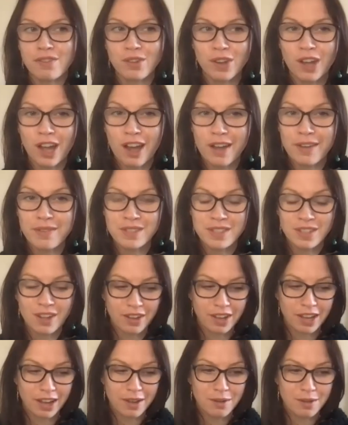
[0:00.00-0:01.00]
feel like
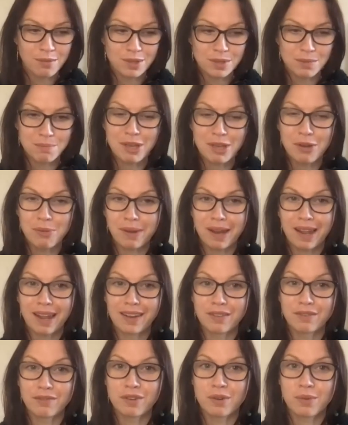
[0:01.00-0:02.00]
I was meal
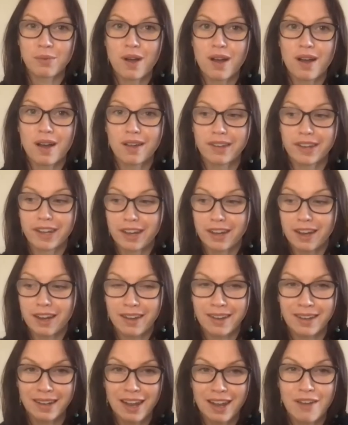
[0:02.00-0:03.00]
planning for a while,
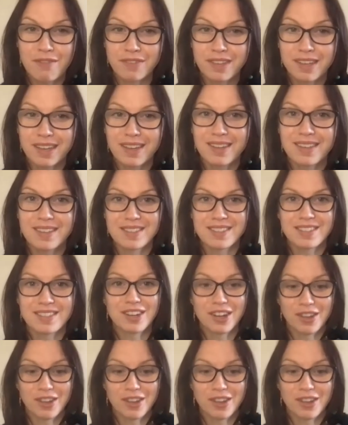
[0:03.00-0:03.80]
and I love it, because you